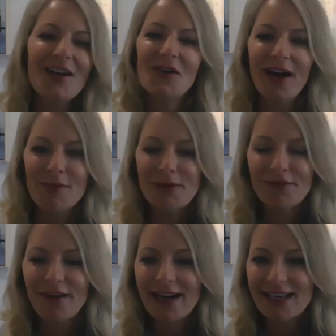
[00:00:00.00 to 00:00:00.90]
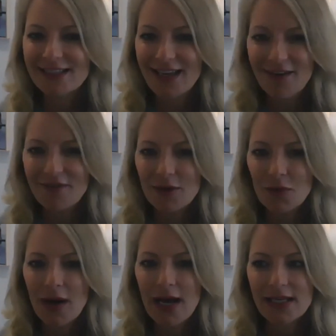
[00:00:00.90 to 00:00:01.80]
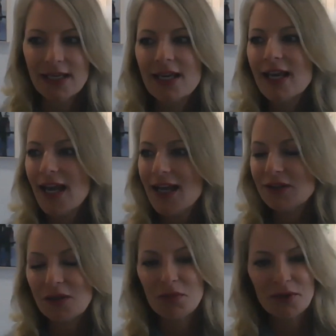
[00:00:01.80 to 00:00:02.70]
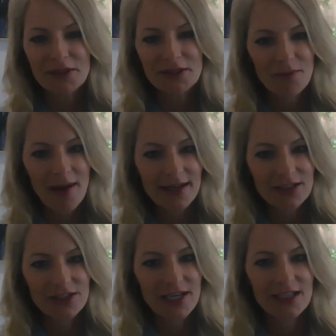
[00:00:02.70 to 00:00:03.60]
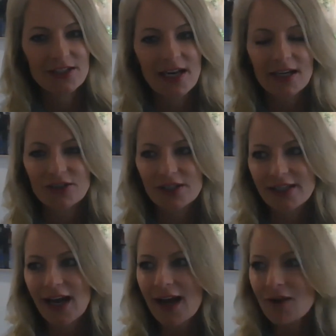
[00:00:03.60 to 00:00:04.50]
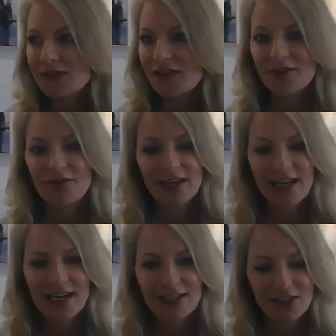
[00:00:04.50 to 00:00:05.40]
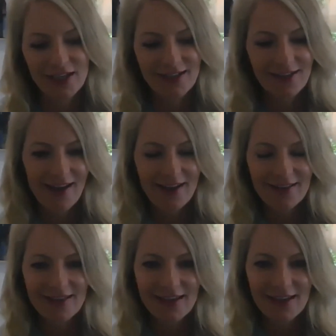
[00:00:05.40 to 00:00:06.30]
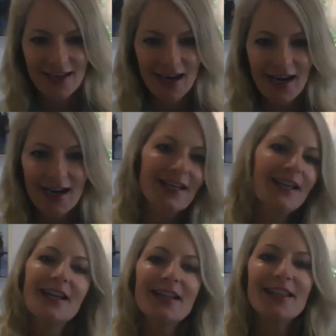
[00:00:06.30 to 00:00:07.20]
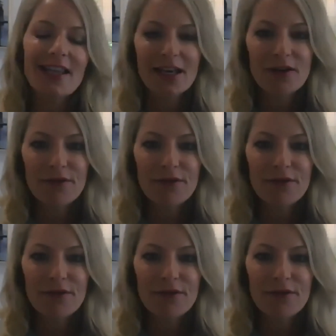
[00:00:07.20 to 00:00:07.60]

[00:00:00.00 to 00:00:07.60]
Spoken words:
Well, happy Friday to everyone. It's a pretty dramatic change. Actually, I was on vacation at the end